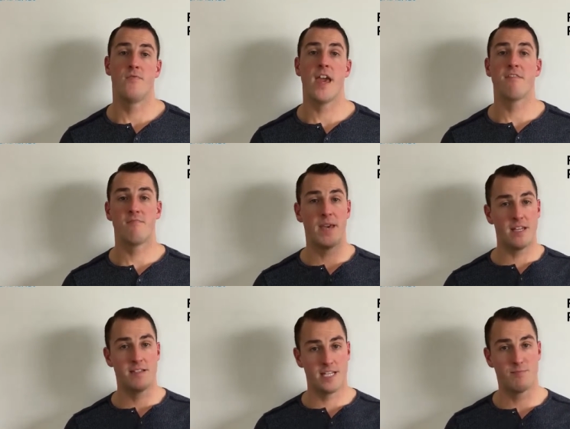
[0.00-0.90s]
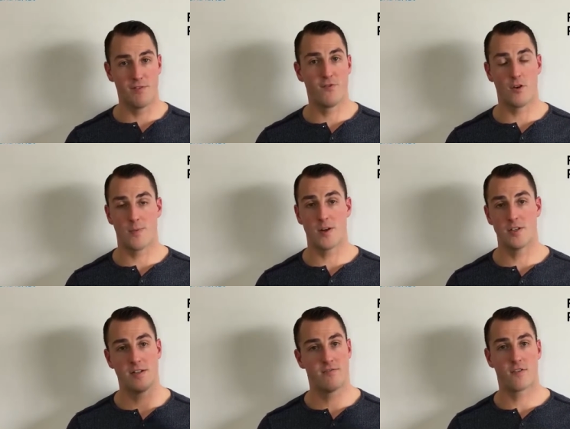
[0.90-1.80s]
they've been this before
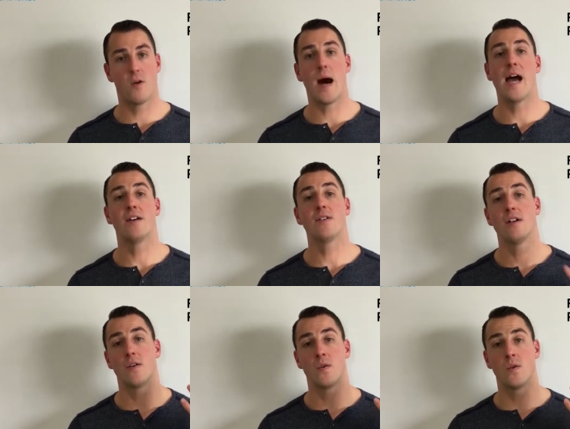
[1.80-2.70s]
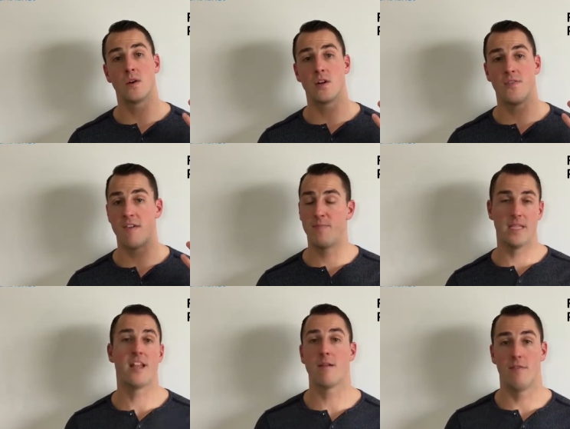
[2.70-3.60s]
person for a while, or they've
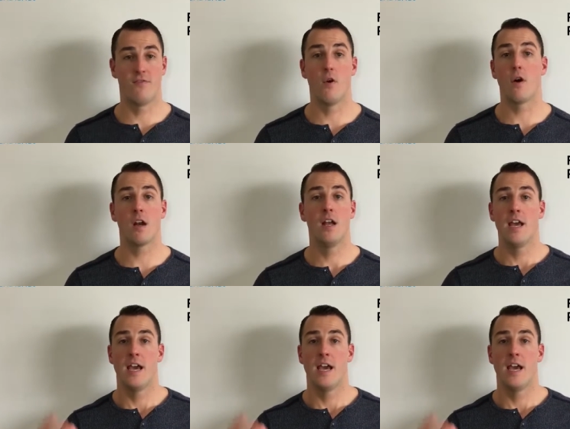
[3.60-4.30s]
been there before,